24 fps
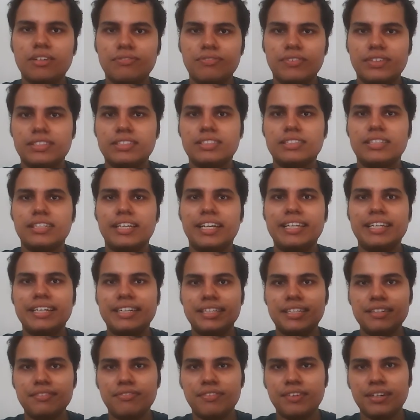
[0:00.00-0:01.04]
of it in a
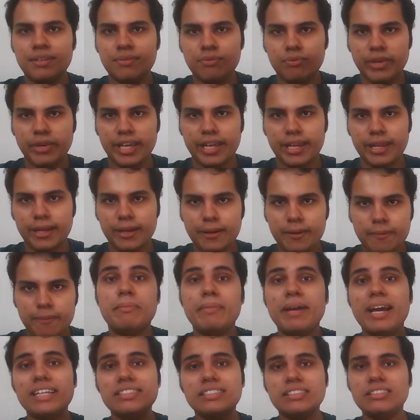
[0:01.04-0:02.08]
different way.
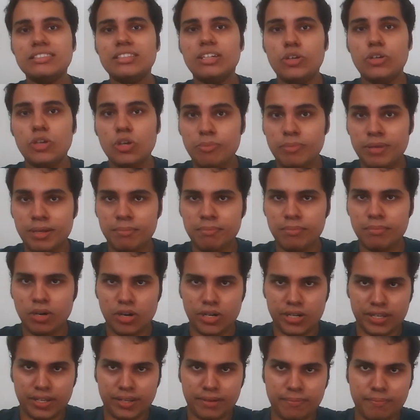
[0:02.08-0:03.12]
Imagine the human
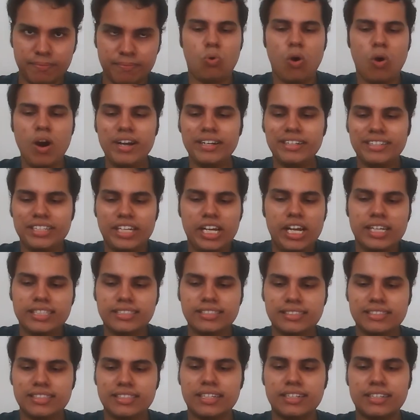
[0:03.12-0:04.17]
body. What
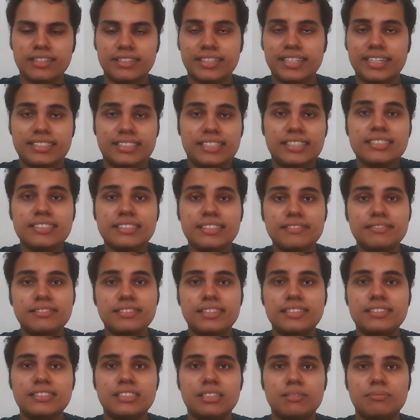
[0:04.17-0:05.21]
does the digestive
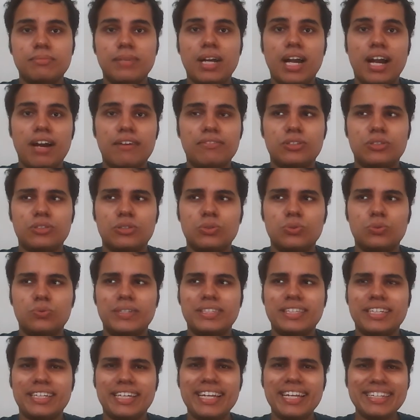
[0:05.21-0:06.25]
system have to do
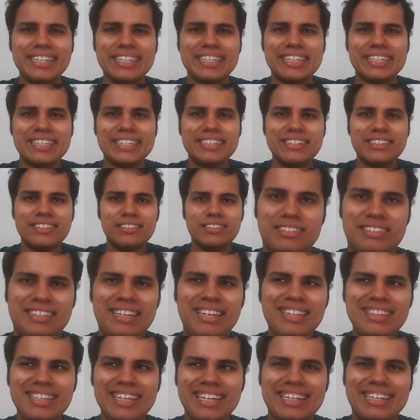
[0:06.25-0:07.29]
with a kidney?
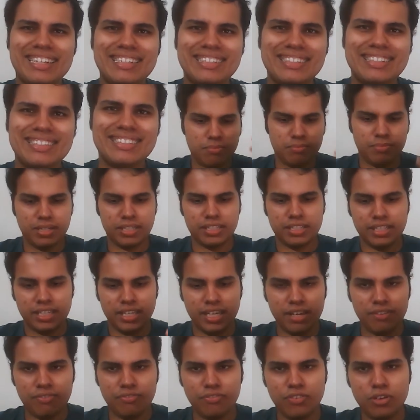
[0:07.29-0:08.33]
Nothing. But
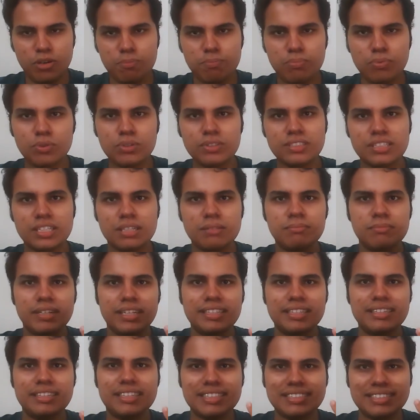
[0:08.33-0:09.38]
if you put them
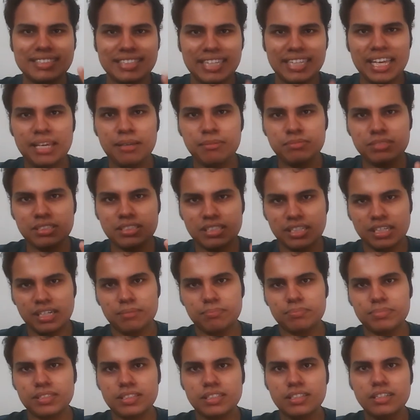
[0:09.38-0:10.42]
in the same
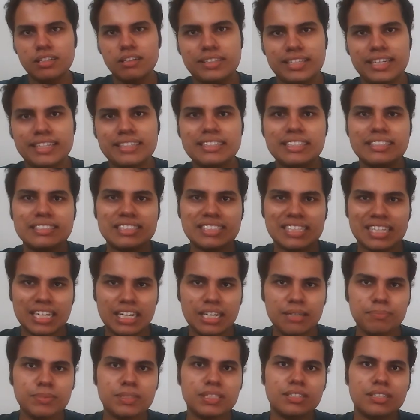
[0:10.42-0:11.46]
script, then the
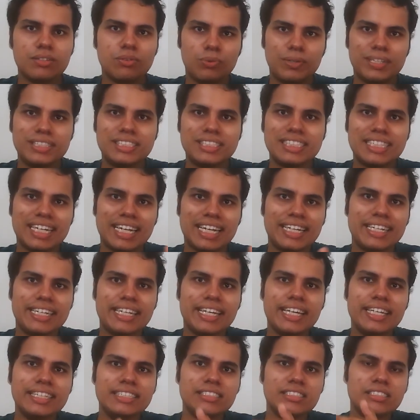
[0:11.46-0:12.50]
script which
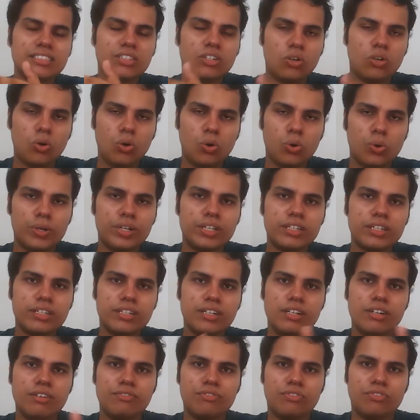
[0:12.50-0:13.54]
contains code
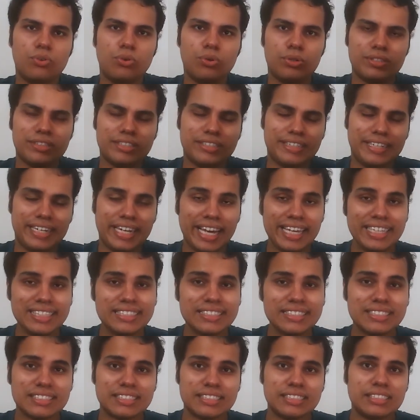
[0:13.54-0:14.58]
for
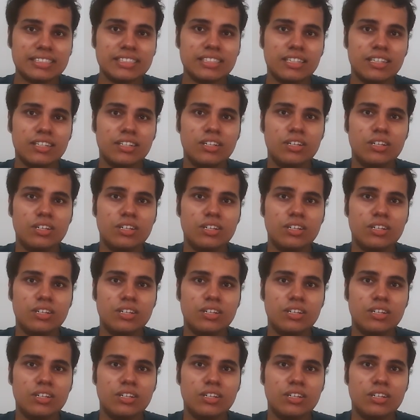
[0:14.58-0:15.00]
digestion